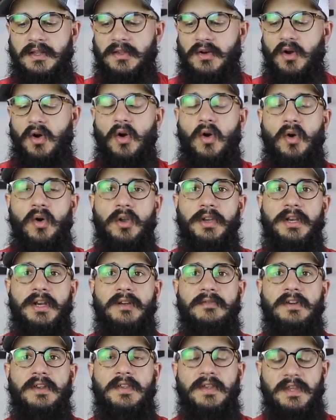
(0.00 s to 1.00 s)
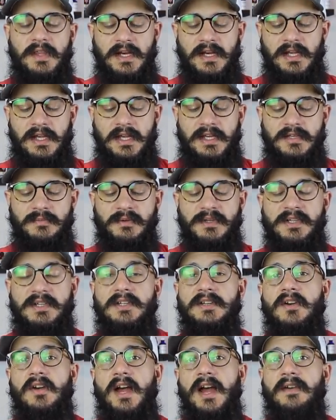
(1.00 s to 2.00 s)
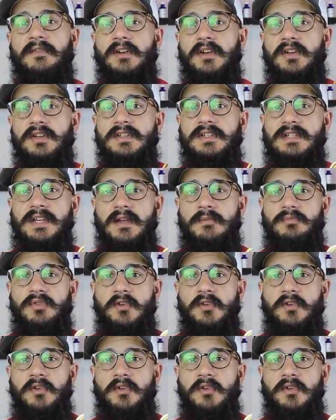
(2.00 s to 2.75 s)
the hold and everything that he gets, but still have a good scent